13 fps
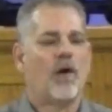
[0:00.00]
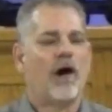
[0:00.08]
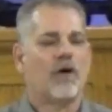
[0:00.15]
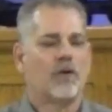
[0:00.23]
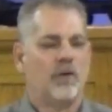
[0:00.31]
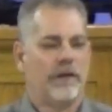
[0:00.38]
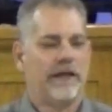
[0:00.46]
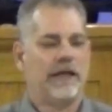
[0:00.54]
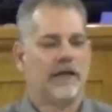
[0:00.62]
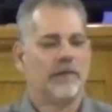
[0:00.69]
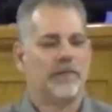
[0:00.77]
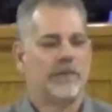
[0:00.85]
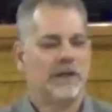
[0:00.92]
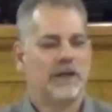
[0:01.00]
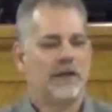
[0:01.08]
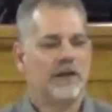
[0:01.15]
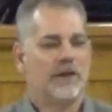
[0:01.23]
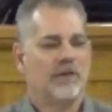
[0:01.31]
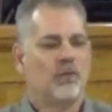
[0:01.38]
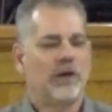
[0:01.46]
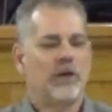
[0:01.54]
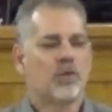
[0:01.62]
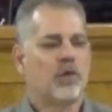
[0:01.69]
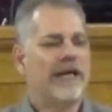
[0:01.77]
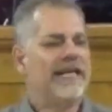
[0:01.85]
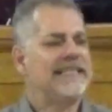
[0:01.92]
walk with Him. We
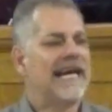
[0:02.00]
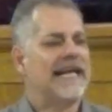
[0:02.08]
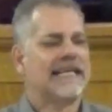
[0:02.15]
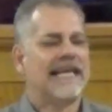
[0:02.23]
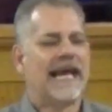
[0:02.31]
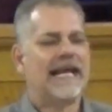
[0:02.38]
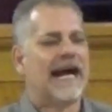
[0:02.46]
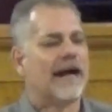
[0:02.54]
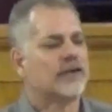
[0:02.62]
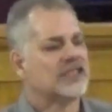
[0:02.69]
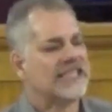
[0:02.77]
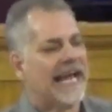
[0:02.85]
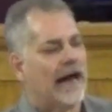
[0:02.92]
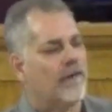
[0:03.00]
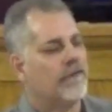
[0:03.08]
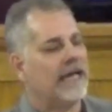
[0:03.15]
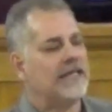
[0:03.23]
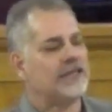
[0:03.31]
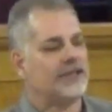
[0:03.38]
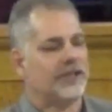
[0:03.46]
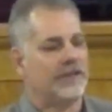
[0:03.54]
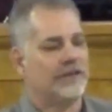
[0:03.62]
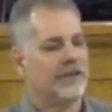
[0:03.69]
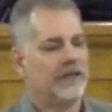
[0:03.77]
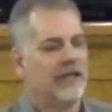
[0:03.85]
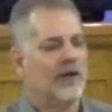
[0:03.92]
rededicate our salvation.
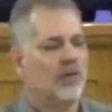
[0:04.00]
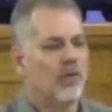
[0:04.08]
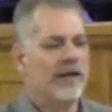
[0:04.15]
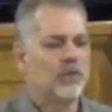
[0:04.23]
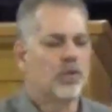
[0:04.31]
We